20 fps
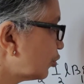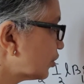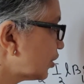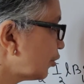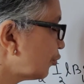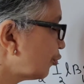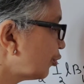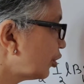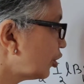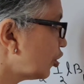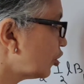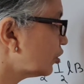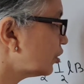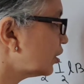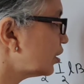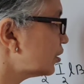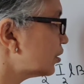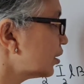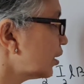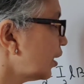a force F1 on
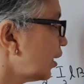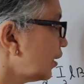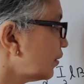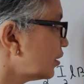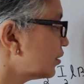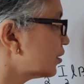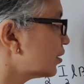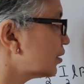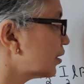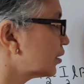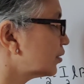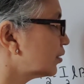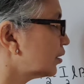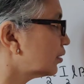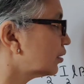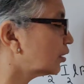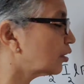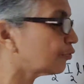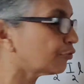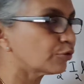this, and this is
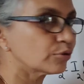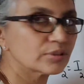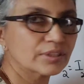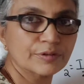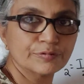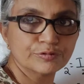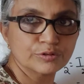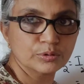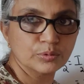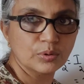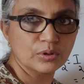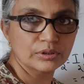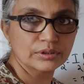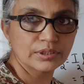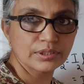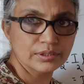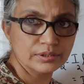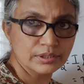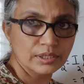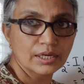exerting a force F2
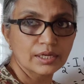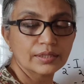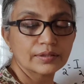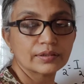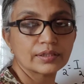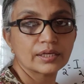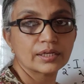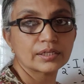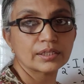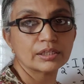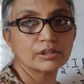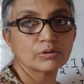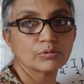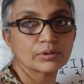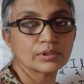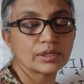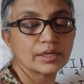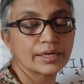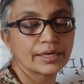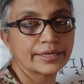on this. They are
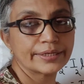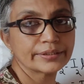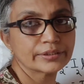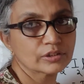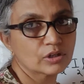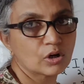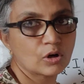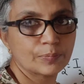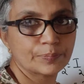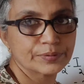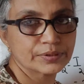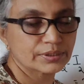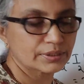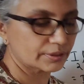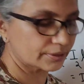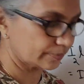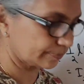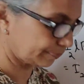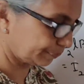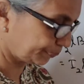equal and opposite.